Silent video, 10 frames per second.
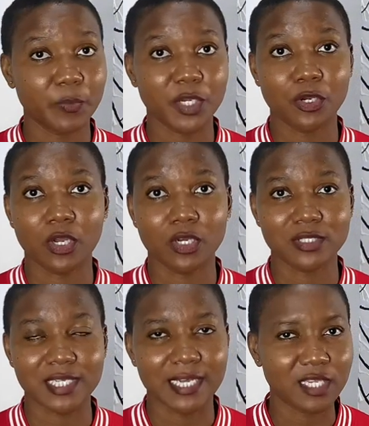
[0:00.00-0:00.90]
keep it
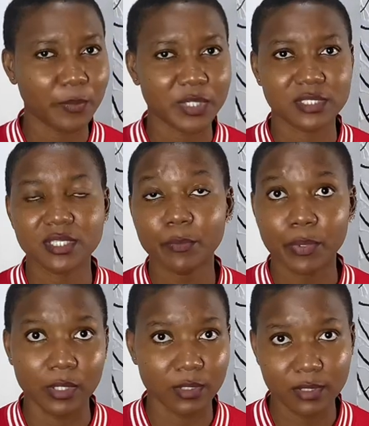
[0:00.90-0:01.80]
uncluttered, keep it
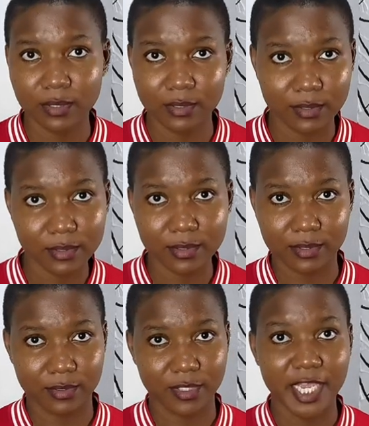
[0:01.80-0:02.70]
simple
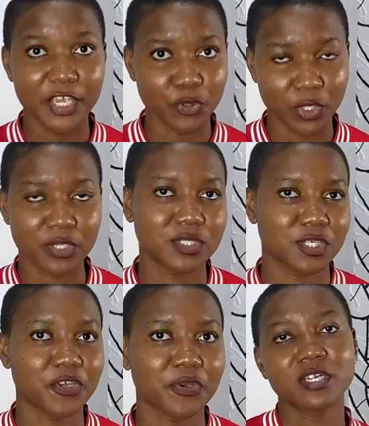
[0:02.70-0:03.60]
and you're good
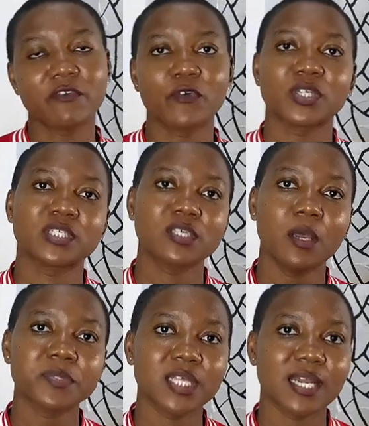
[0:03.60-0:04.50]
to go. And for the
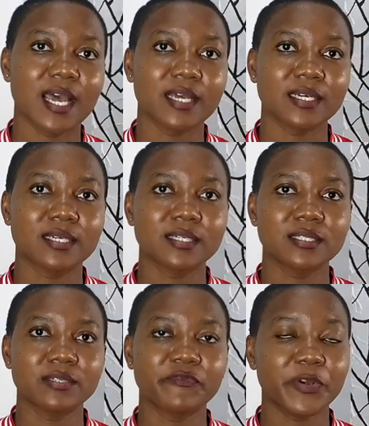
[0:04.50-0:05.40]
tops that are
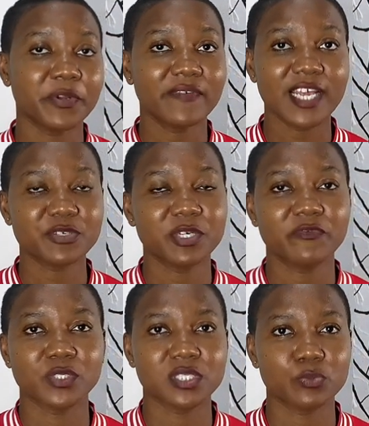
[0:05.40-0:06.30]
very
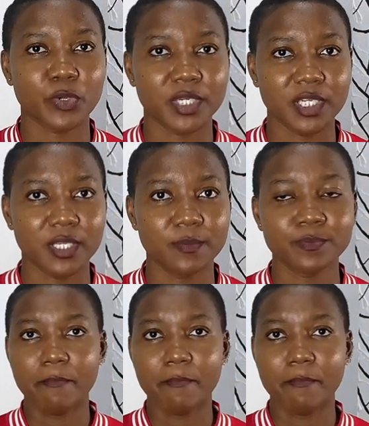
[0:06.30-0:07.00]
flattering for this body,